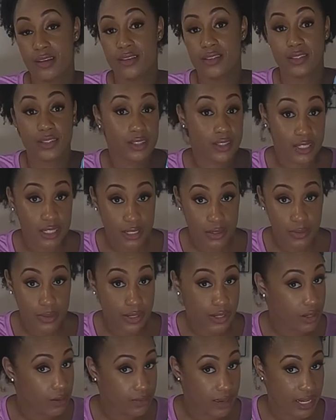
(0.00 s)
so they're gonna
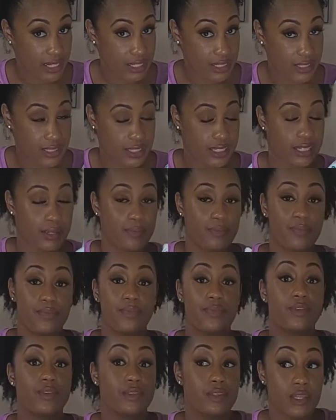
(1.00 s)
wanna go back to sleep.
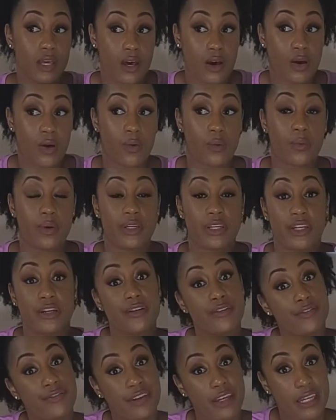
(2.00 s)
So when
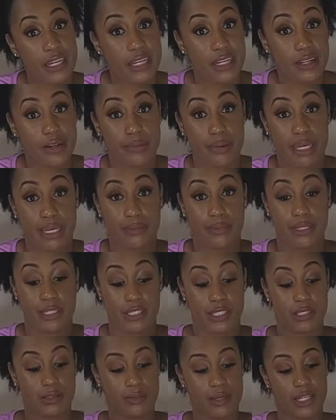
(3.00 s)
you're feeding your baby,
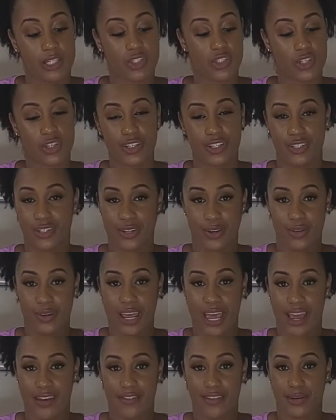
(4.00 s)
just make sure you don't
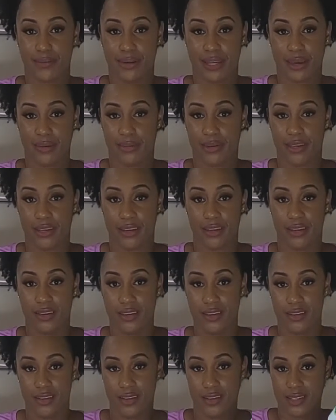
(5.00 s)
have your baby
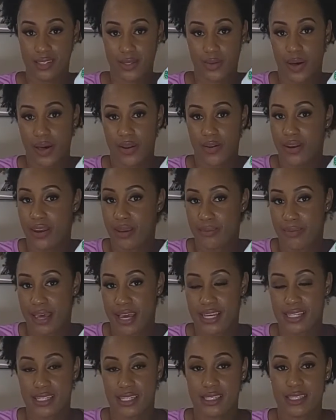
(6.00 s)
swaddled up
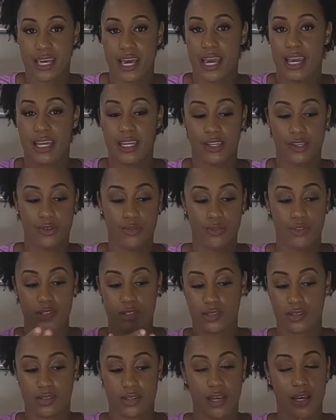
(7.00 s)
nice and tight. You
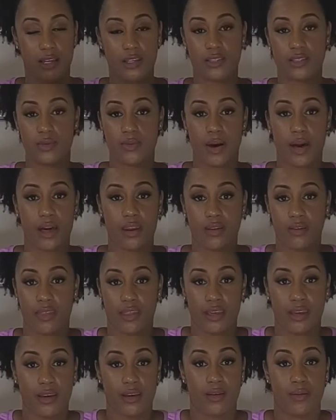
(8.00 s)
just unswaddle
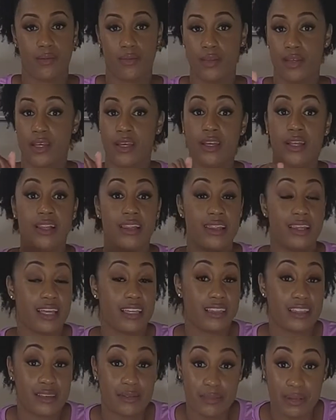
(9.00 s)
them,
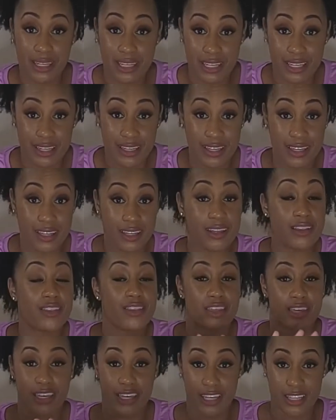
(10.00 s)
let them eat,
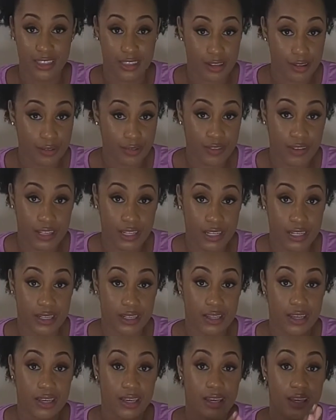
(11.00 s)
they get their feeding
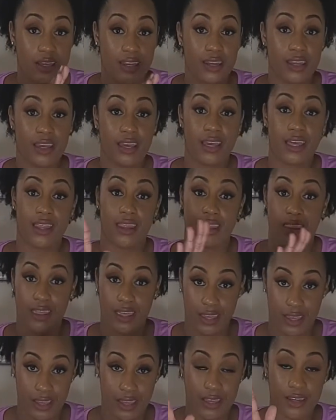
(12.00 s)
done, and
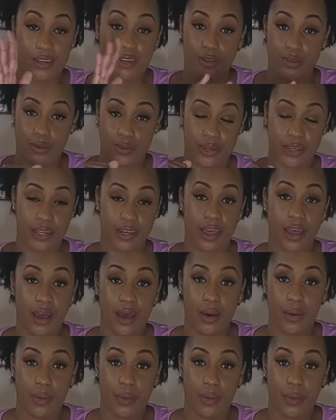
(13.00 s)
then you can